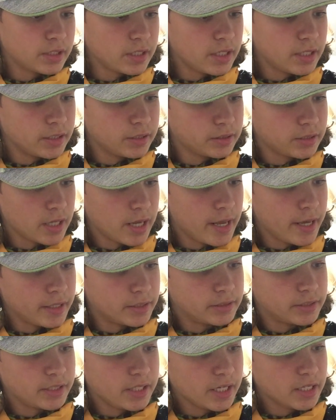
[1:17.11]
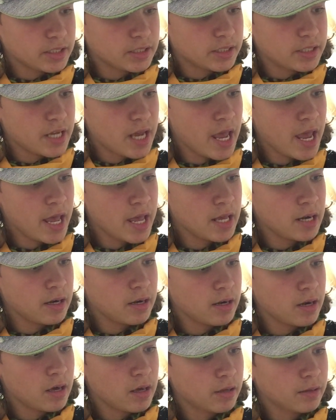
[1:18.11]
is a
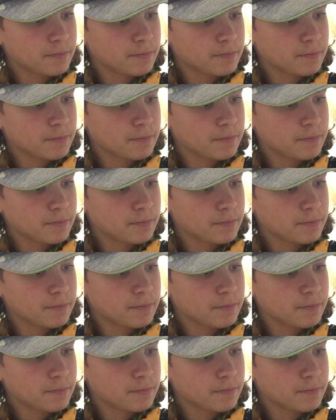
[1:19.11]
610